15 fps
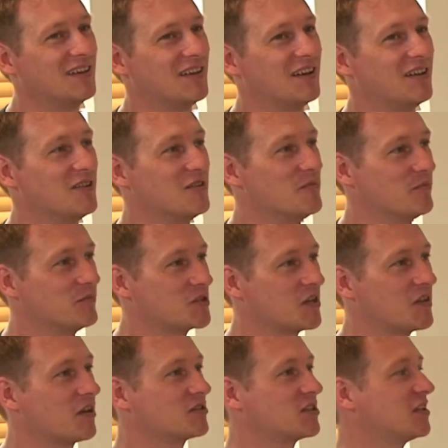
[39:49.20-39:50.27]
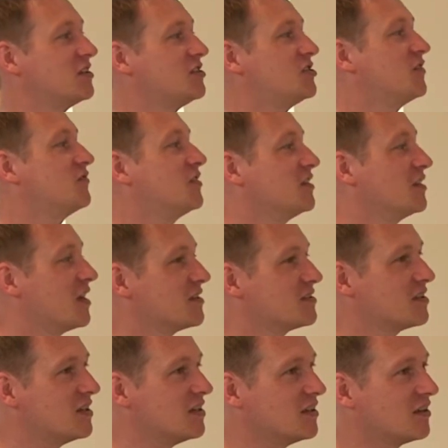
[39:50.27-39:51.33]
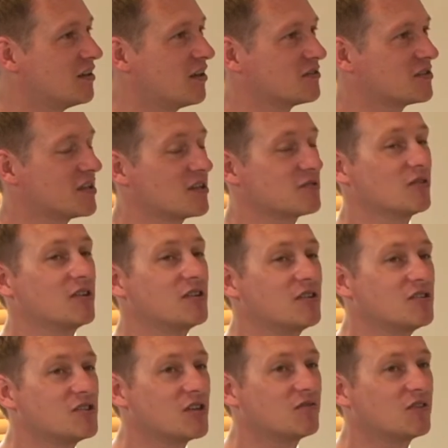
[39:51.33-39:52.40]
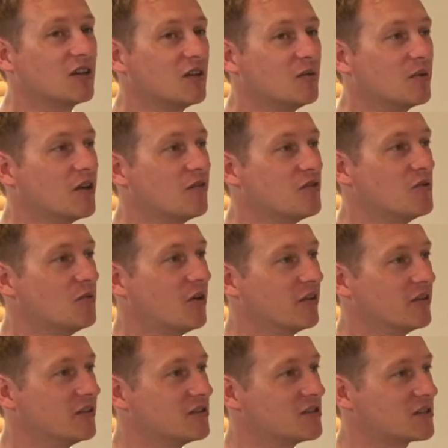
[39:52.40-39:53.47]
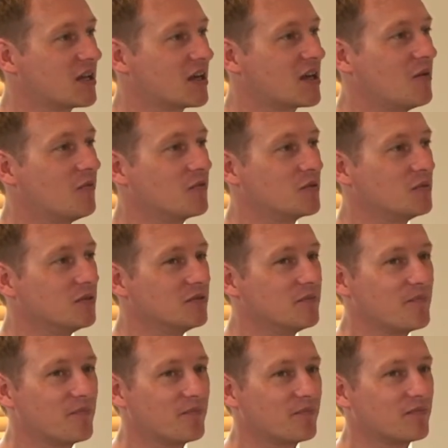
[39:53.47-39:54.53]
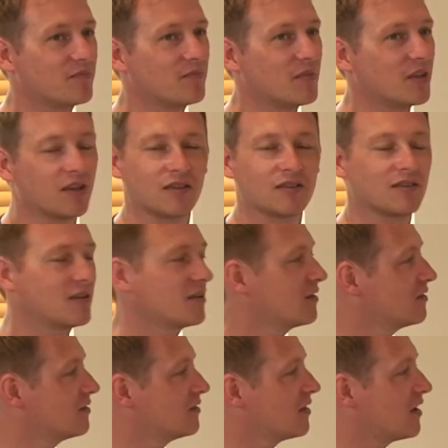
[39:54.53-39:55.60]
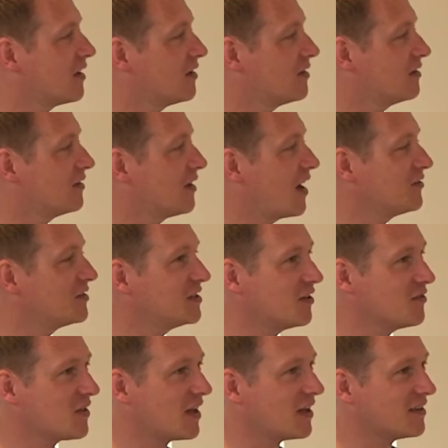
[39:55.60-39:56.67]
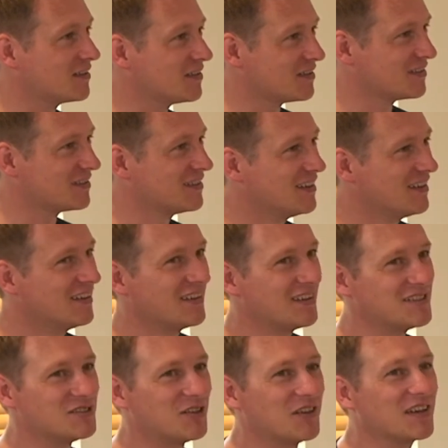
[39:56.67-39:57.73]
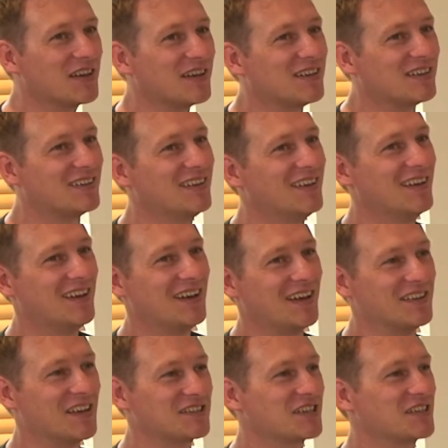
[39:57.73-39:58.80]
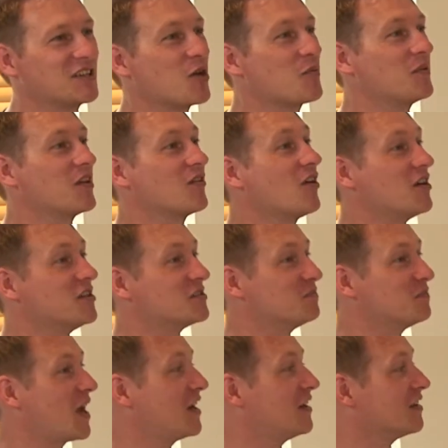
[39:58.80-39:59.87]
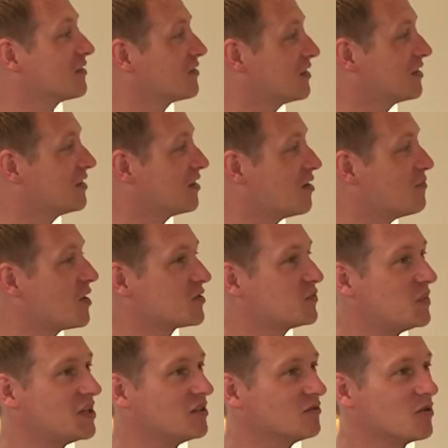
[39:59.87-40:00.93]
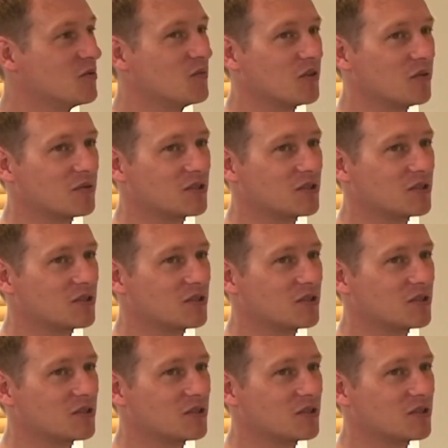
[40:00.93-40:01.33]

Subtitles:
So they'll suddenly shift in their seat, and I'll say, that's right, you can shift a little bit if you want, and just get comfortable. And how do you know that? He's not here. And they'd suddenly open their eyes and panic, thinking I must be in the room with